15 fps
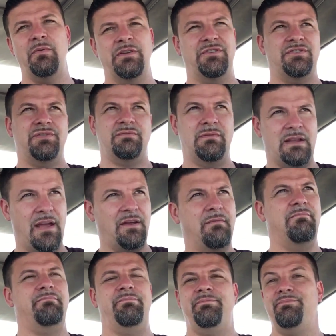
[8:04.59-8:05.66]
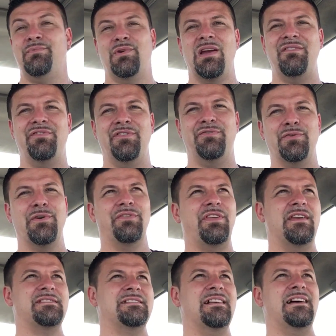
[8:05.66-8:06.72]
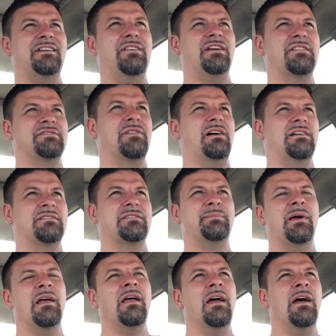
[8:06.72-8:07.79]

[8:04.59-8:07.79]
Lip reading: which I'm grateful for. Thanks a lot. You guys are awesome.